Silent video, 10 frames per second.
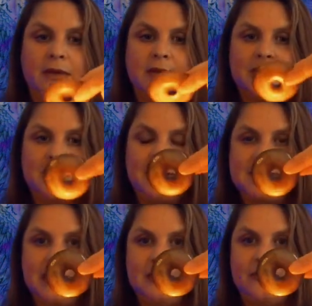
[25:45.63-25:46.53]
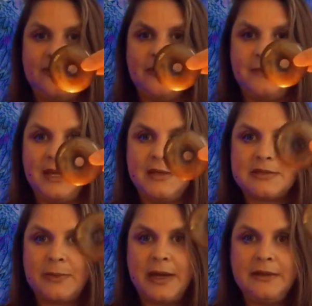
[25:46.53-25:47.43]
sometimes get them from me
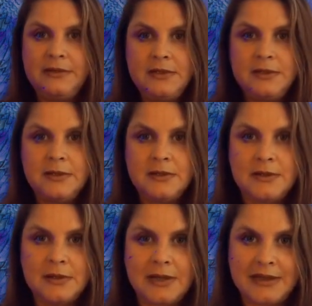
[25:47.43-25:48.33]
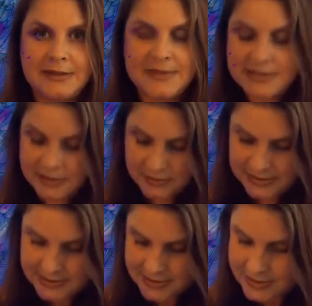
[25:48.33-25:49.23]
as well at the Mystical
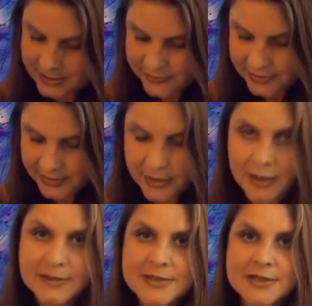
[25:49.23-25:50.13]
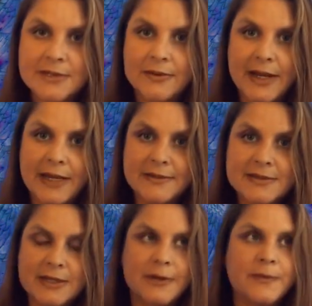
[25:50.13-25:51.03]
Institute of Healing Arts, right?
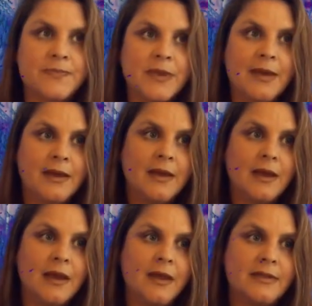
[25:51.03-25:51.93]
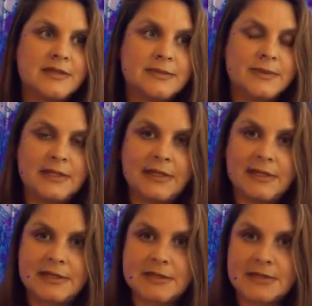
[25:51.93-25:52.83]
So this one
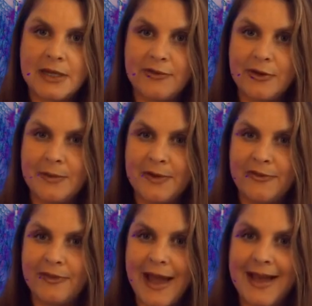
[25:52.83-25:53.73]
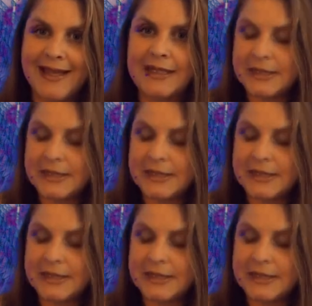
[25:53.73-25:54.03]
is a form of agate.